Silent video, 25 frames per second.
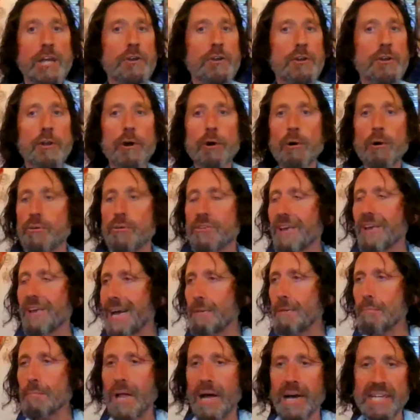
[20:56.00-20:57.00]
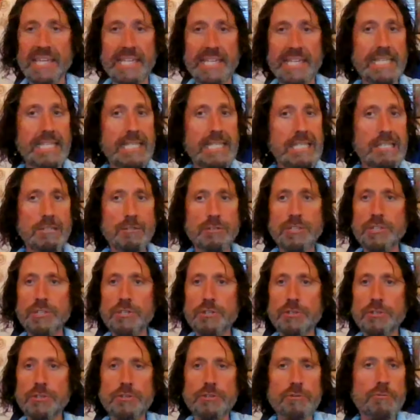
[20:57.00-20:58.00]
You know, timeline. You know,
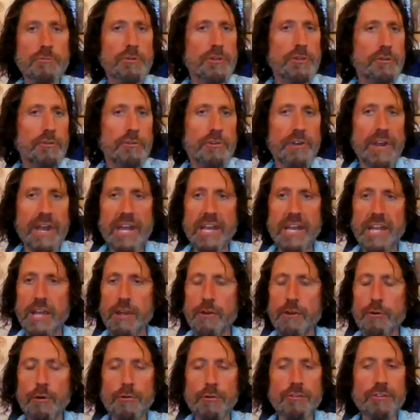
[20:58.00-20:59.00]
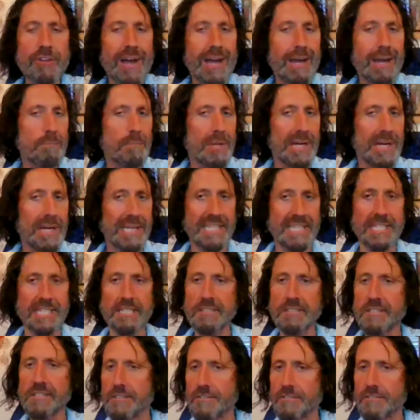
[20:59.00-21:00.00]
you you you're creating your own timeline.
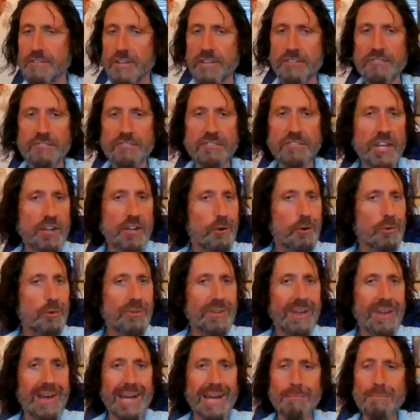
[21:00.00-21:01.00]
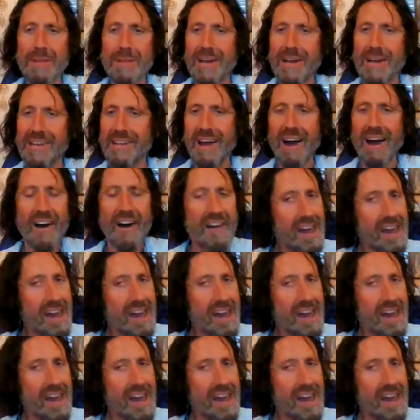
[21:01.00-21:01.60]
You're you're adjusting your own timeline.